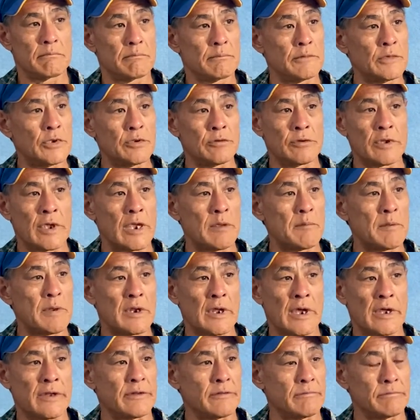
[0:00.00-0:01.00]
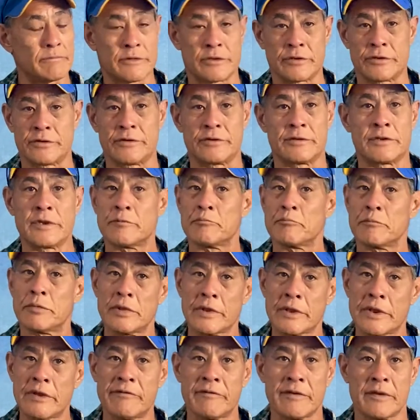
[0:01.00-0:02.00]
You name it, I didn't
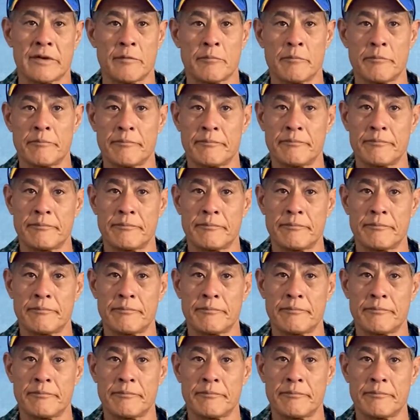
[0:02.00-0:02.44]
believe in him.